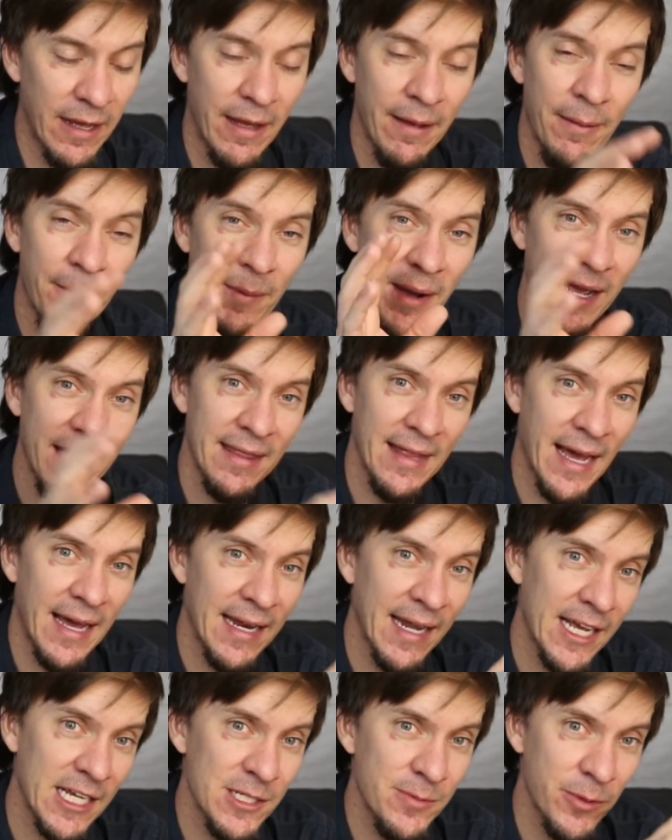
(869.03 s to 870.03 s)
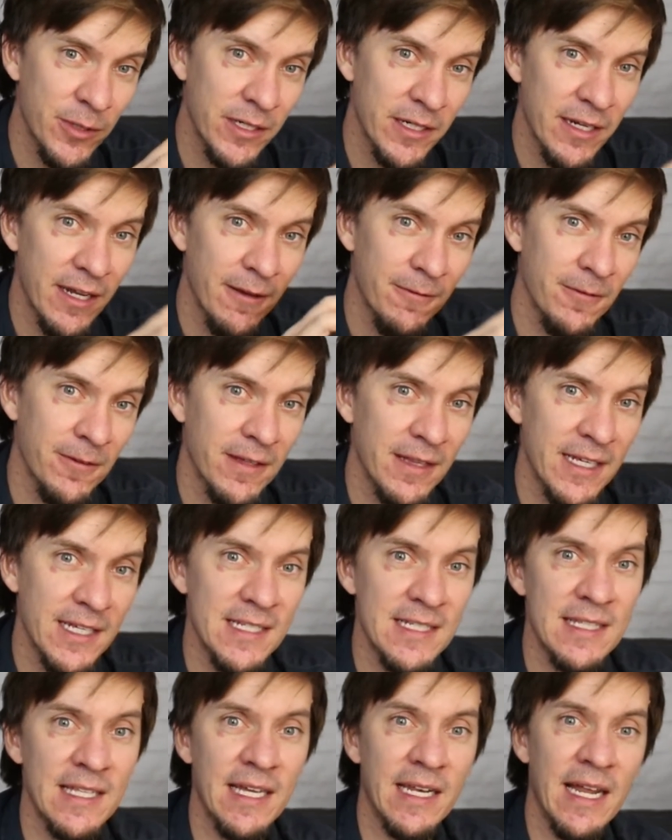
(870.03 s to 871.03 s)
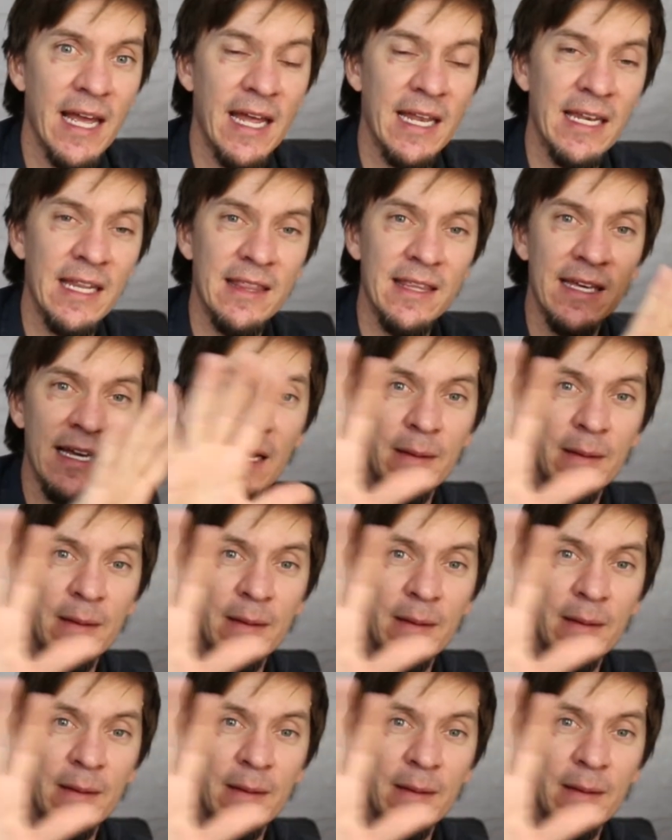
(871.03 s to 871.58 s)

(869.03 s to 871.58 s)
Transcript: am I that expert enough in this that anything